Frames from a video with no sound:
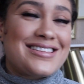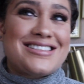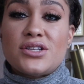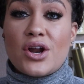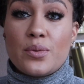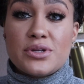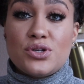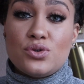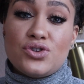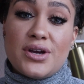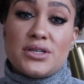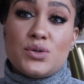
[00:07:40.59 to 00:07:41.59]
I started with
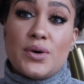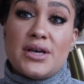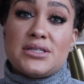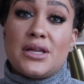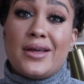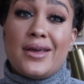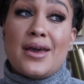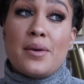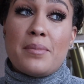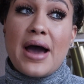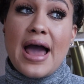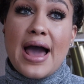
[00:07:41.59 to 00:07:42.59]
2-strand twists. And again,
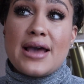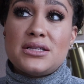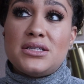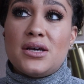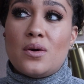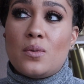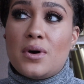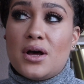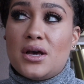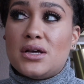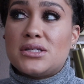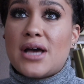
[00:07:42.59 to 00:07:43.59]
my idea
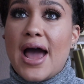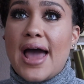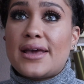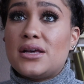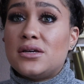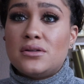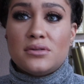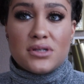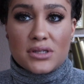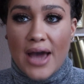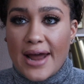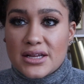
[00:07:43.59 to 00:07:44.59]
was I can
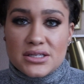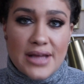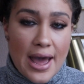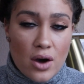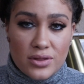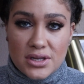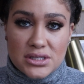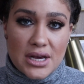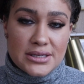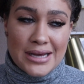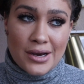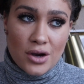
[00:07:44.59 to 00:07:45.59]
kind of style these
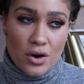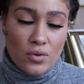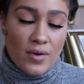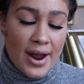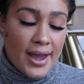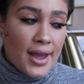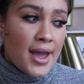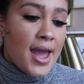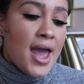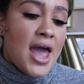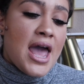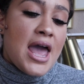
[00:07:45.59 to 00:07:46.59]
as I go, right?
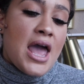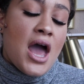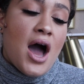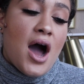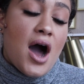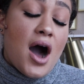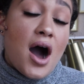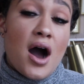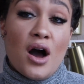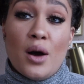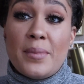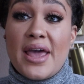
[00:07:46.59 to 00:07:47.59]

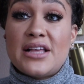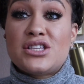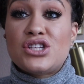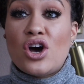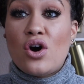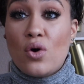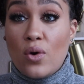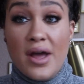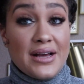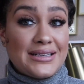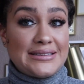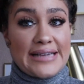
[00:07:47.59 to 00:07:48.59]
And so
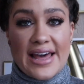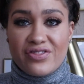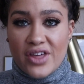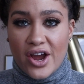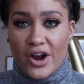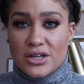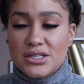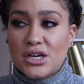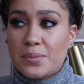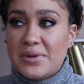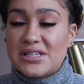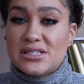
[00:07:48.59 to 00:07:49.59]
sat there, it
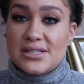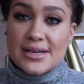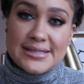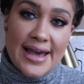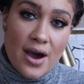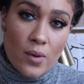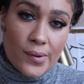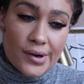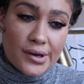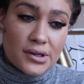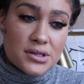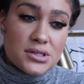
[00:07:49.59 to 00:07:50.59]
took me 6
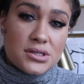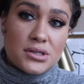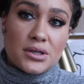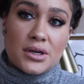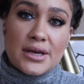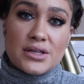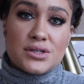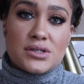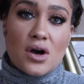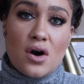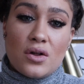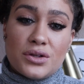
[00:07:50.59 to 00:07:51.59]
hours to
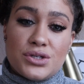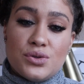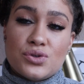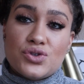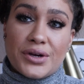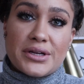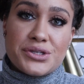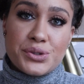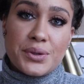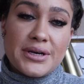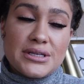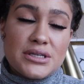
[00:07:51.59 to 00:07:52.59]
install the 2-strand
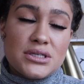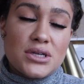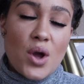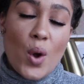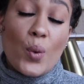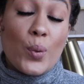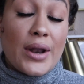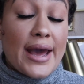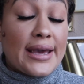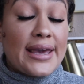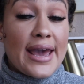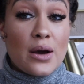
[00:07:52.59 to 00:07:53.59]
twist. When
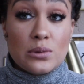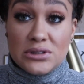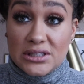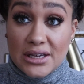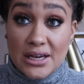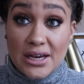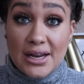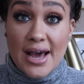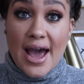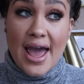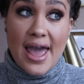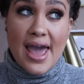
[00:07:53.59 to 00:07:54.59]
I counted,
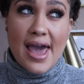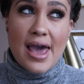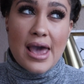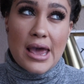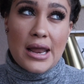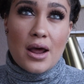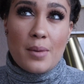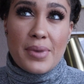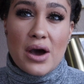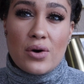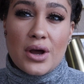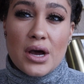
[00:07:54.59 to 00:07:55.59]
I had
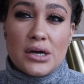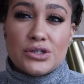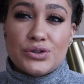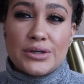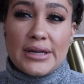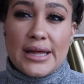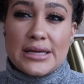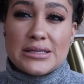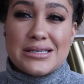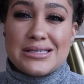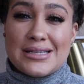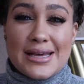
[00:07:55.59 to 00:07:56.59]
about
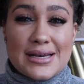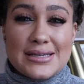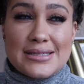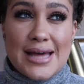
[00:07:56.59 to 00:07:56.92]
106.